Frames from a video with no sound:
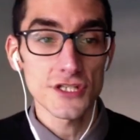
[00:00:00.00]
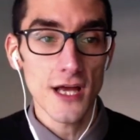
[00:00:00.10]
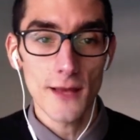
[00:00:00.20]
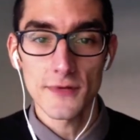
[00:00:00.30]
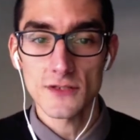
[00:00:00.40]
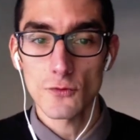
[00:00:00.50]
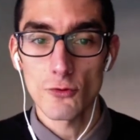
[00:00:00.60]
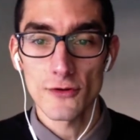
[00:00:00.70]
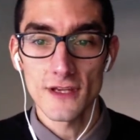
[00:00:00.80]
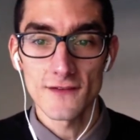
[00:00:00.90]
which topics were
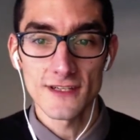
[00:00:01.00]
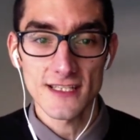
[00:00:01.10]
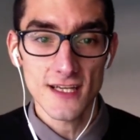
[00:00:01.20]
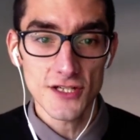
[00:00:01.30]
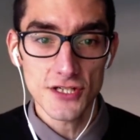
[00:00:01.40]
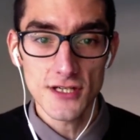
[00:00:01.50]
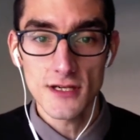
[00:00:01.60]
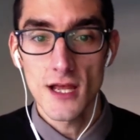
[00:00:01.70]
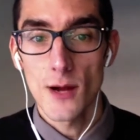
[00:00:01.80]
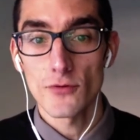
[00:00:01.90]
worthy of
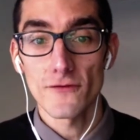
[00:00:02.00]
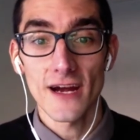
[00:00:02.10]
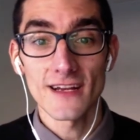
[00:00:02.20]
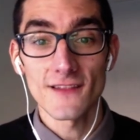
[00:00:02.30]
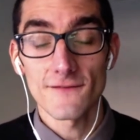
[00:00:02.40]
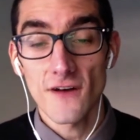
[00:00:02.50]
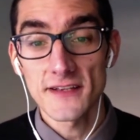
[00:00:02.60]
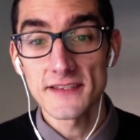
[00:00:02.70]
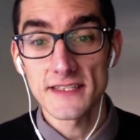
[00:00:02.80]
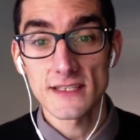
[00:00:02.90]
discussion, providing the
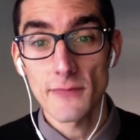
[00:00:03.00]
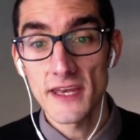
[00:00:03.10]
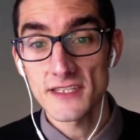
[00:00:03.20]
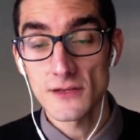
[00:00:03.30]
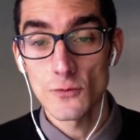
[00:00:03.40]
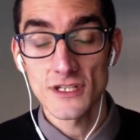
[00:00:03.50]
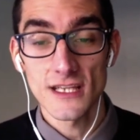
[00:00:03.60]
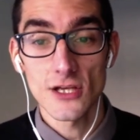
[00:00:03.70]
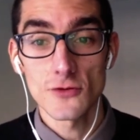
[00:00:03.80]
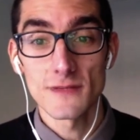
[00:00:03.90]
funds and space in which
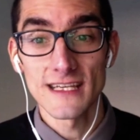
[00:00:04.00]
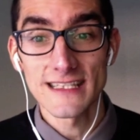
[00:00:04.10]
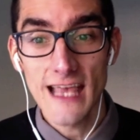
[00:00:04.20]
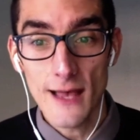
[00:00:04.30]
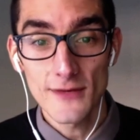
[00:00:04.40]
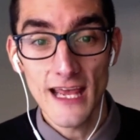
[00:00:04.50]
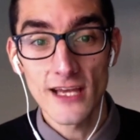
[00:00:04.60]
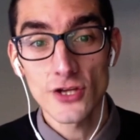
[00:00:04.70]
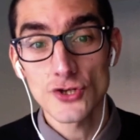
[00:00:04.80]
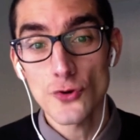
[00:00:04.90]
they could be examined,
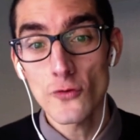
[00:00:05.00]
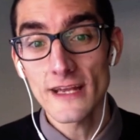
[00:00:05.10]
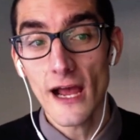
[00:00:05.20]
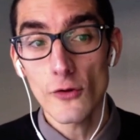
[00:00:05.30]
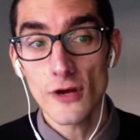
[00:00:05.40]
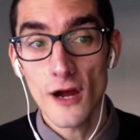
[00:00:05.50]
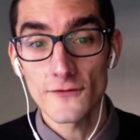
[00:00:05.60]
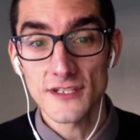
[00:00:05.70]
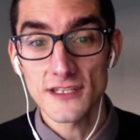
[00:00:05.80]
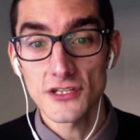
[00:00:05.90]
and controlling how
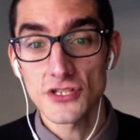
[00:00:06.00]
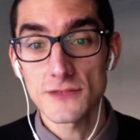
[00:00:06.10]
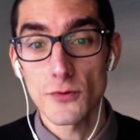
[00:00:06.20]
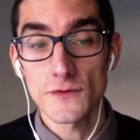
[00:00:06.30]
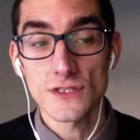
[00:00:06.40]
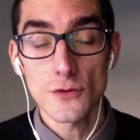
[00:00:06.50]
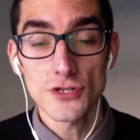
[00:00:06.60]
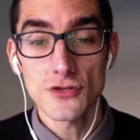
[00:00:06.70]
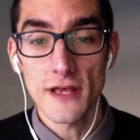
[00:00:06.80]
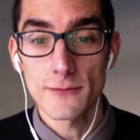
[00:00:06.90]
conversations, both
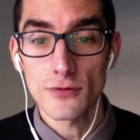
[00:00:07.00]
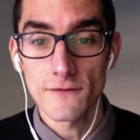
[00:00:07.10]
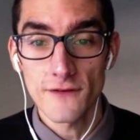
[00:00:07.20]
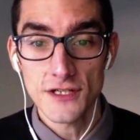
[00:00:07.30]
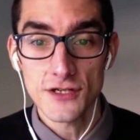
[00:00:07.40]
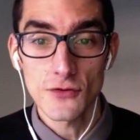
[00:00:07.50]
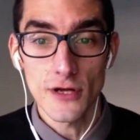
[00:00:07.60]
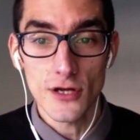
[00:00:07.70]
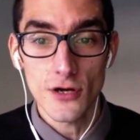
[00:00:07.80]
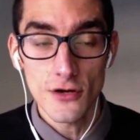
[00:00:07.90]
social and professional,
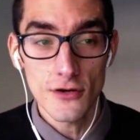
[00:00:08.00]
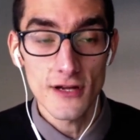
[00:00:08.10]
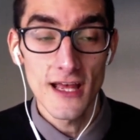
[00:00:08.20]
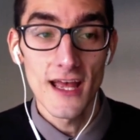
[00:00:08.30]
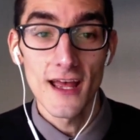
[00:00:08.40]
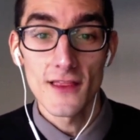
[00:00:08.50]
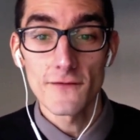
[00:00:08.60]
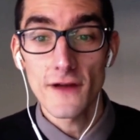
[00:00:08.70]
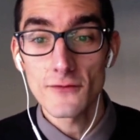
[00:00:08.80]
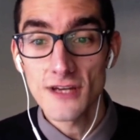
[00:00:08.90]
occurred, the
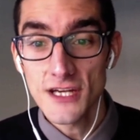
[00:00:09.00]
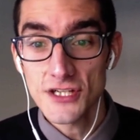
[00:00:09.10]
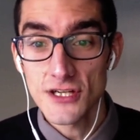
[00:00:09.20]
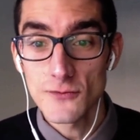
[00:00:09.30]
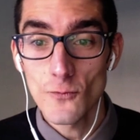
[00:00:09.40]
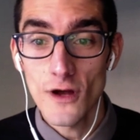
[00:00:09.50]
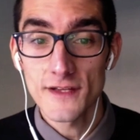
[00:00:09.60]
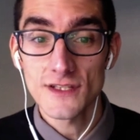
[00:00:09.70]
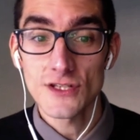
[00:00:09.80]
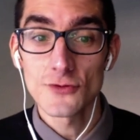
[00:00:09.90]
foundation
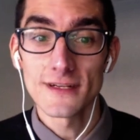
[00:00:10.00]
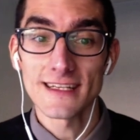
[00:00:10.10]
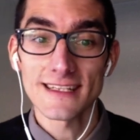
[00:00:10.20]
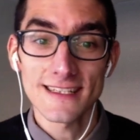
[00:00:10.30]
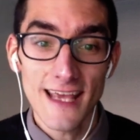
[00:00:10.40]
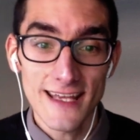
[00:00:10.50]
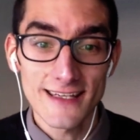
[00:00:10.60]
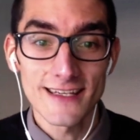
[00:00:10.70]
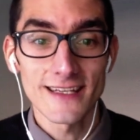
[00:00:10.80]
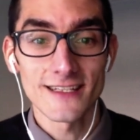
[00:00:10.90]
was, to an extent,
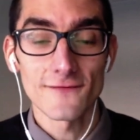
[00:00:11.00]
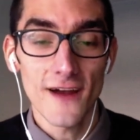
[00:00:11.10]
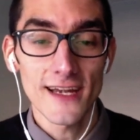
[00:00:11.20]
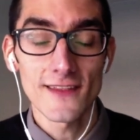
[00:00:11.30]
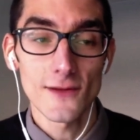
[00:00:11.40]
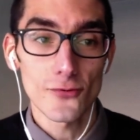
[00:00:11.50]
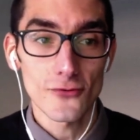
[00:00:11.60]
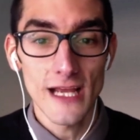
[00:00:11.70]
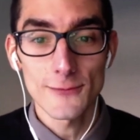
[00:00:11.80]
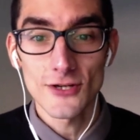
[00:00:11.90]
defining the
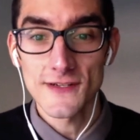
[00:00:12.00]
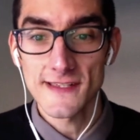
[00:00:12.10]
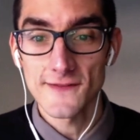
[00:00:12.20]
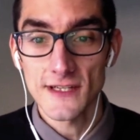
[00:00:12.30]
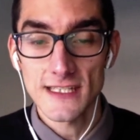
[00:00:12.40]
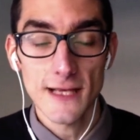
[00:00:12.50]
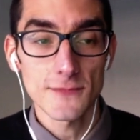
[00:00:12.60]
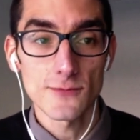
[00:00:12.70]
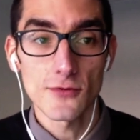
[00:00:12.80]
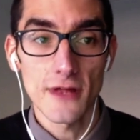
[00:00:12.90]
parameters of
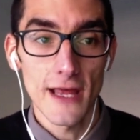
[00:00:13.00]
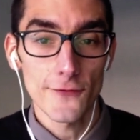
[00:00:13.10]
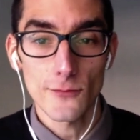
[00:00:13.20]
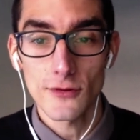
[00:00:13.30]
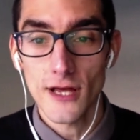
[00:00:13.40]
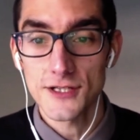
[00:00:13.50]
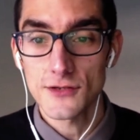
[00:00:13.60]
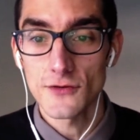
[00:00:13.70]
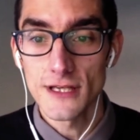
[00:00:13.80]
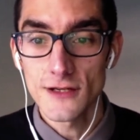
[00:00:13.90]
acceptable
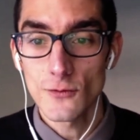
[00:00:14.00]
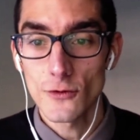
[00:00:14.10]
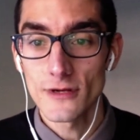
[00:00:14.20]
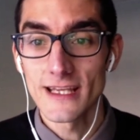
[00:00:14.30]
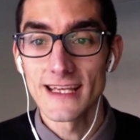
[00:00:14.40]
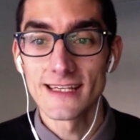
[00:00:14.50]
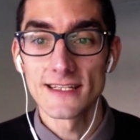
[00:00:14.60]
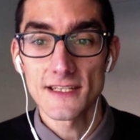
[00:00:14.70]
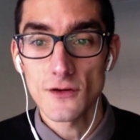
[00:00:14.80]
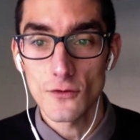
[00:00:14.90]
anthropological inquiry and
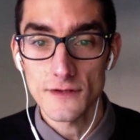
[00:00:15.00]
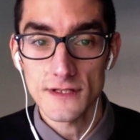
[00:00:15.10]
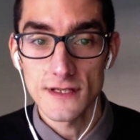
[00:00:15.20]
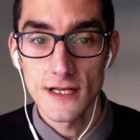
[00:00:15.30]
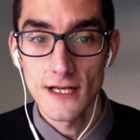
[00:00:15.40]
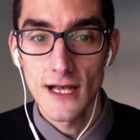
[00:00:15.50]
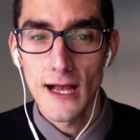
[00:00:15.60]
discourse.